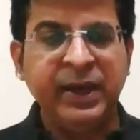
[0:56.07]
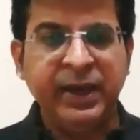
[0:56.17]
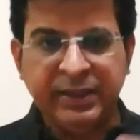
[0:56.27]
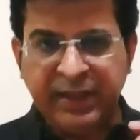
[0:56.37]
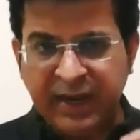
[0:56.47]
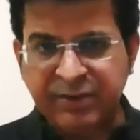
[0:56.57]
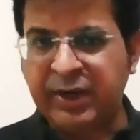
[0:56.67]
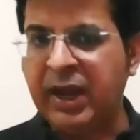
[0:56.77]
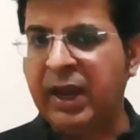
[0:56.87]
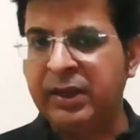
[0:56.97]
In that
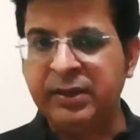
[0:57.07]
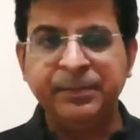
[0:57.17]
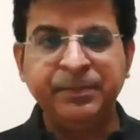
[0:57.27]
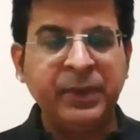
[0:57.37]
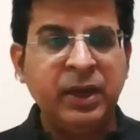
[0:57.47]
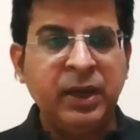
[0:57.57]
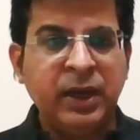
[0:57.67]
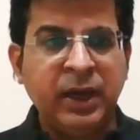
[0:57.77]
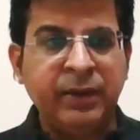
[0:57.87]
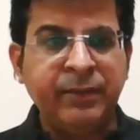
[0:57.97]
regard,
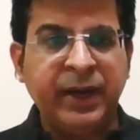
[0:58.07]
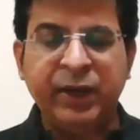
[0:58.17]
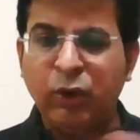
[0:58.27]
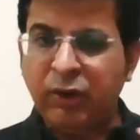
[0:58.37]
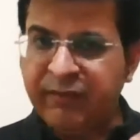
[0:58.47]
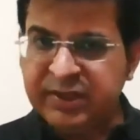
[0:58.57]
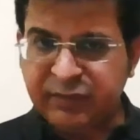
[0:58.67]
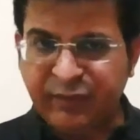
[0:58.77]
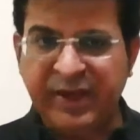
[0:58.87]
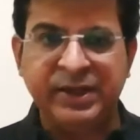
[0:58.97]
uh, I always
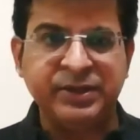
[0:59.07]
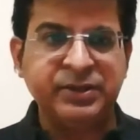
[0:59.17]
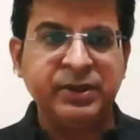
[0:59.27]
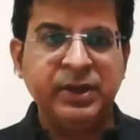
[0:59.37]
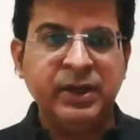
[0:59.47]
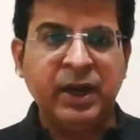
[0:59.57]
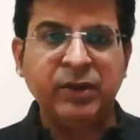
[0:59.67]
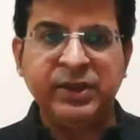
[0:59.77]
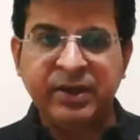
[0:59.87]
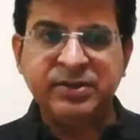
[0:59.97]
felt now,
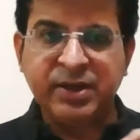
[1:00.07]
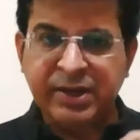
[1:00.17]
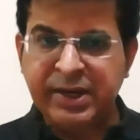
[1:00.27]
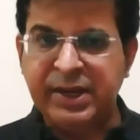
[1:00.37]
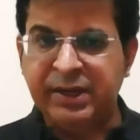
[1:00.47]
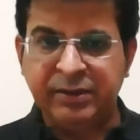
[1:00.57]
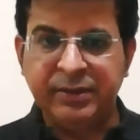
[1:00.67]
there is a need.